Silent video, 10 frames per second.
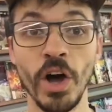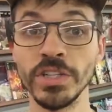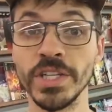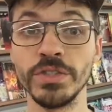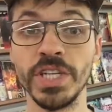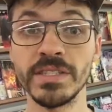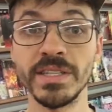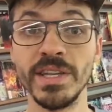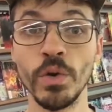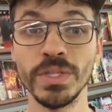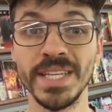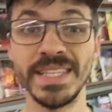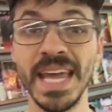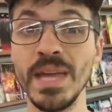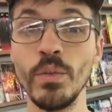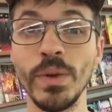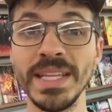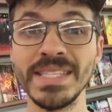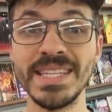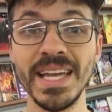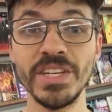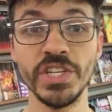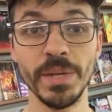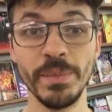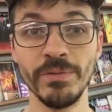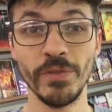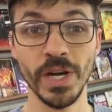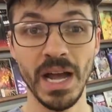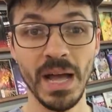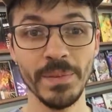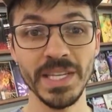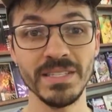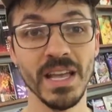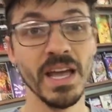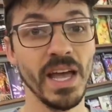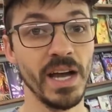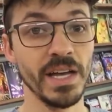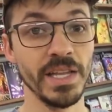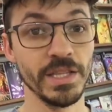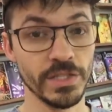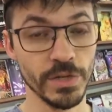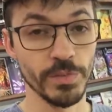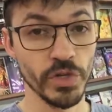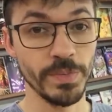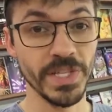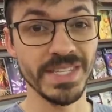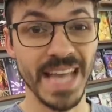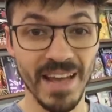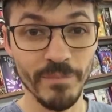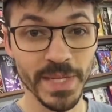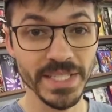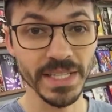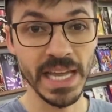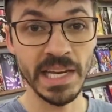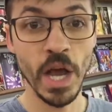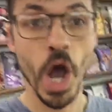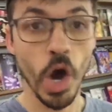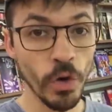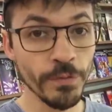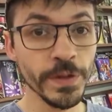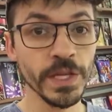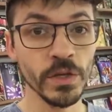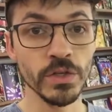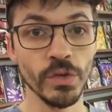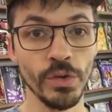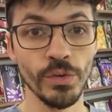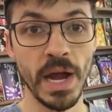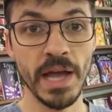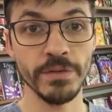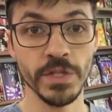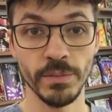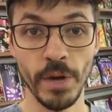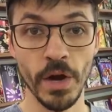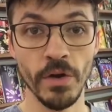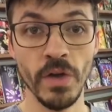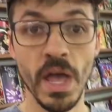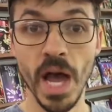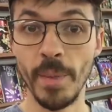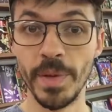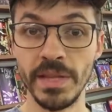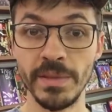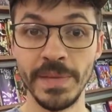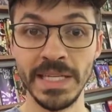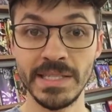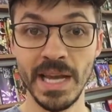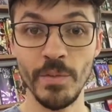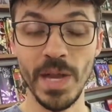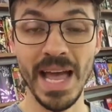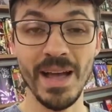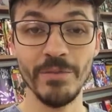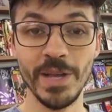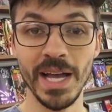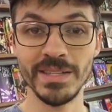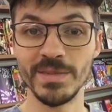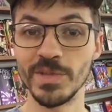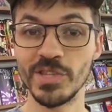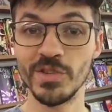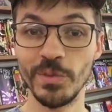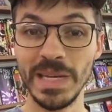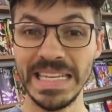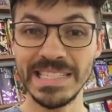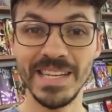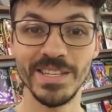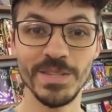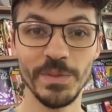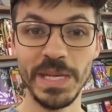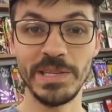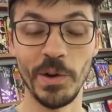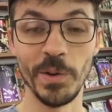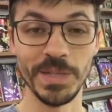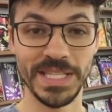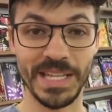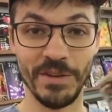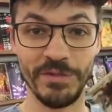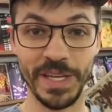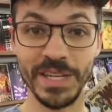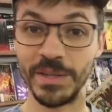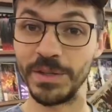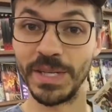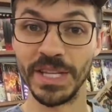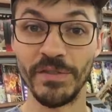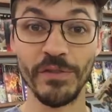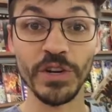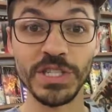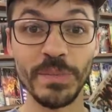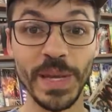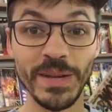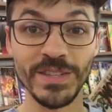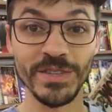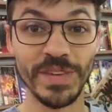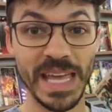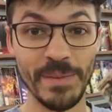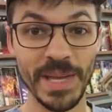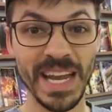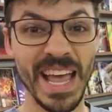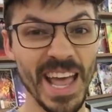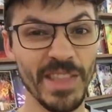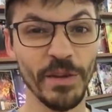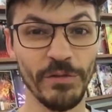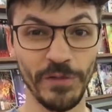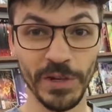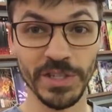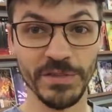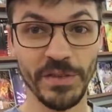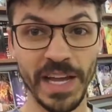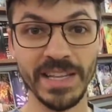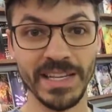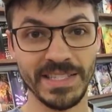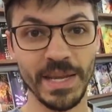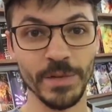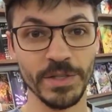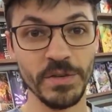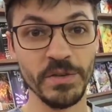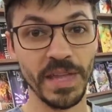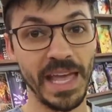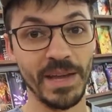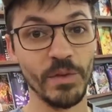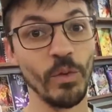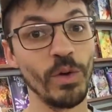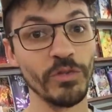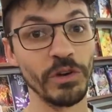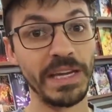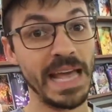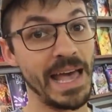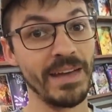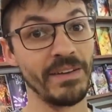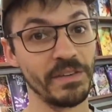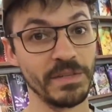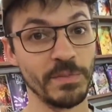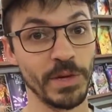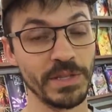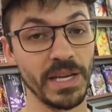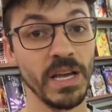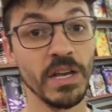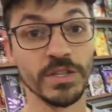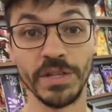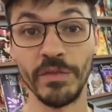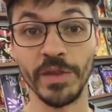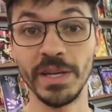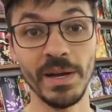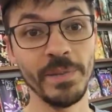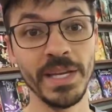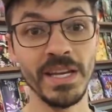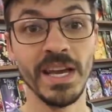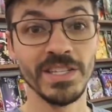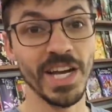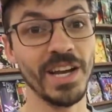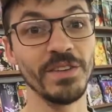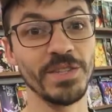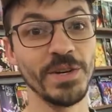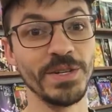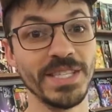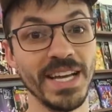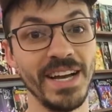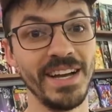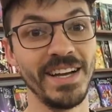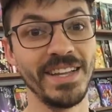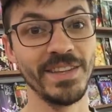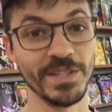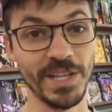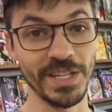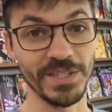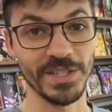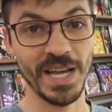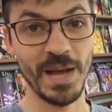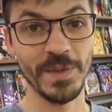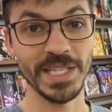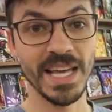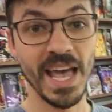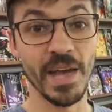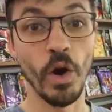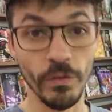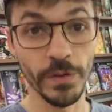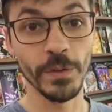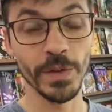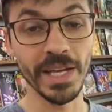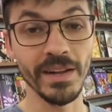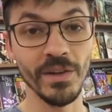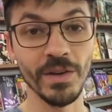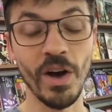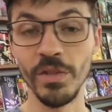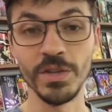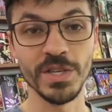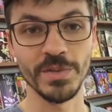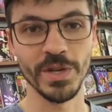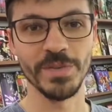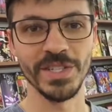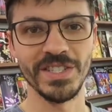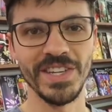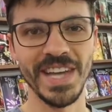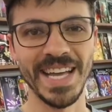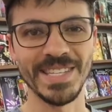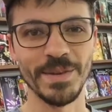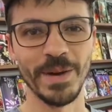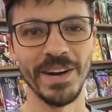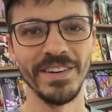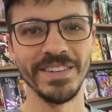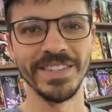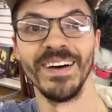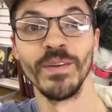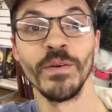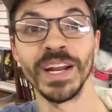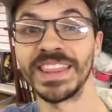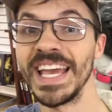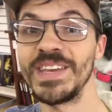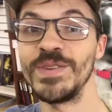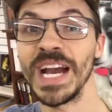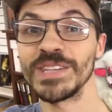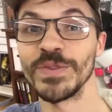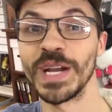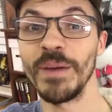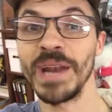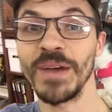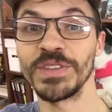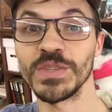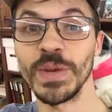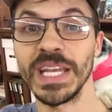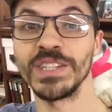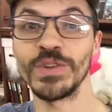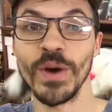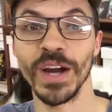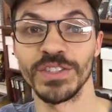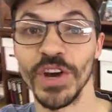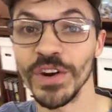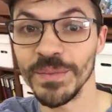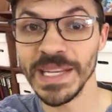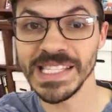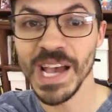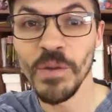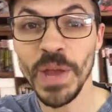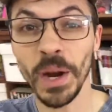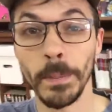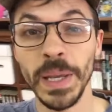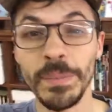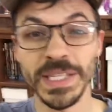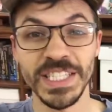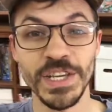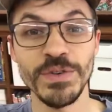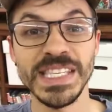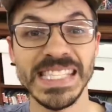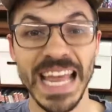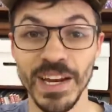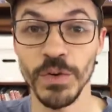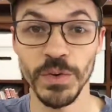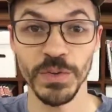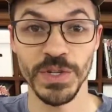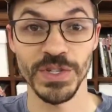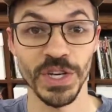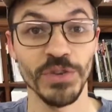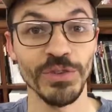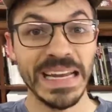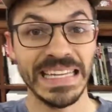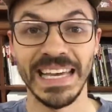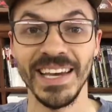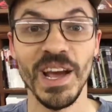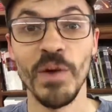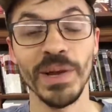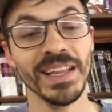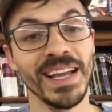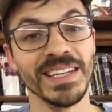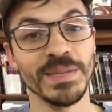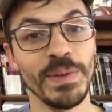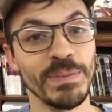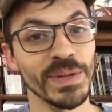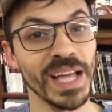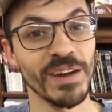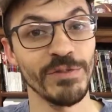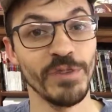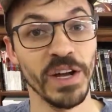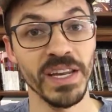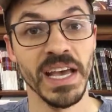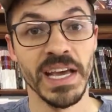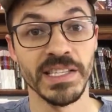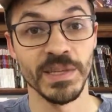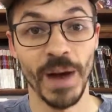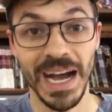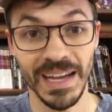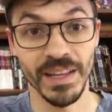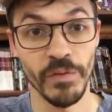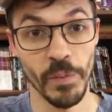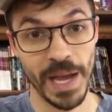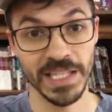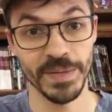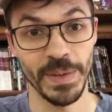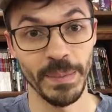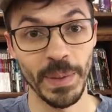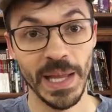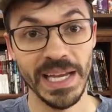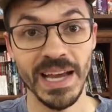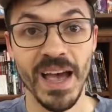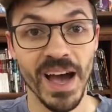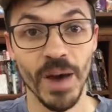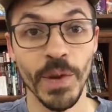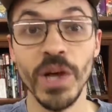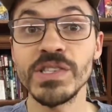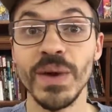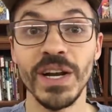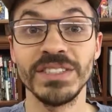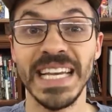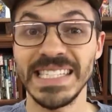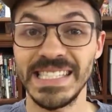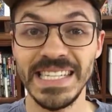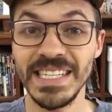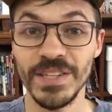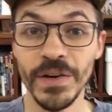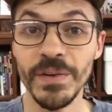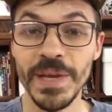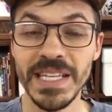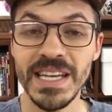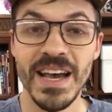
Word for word: Also, just a note, today, Wednesday, shipment for comics and the subscriptions have been delayed. Hopefully those will arrive tomorrow. But in the meantime, we have got some sweet, sweet old stuff in, including the first appearance of Gambit and the first fight that Sabretooth and Wolverine had on his birthday. So definitely come in, check out those collector's comics, and hopefully we'll get all those subscriptions to you guys tomorrow. We want to thank you guys for coming out this weekend to our tournaments. We had our PPTQ standard, which was a great hit. We had lots of people, a lot of fun, and some high-level Magic being played. We also had our Destiny tournament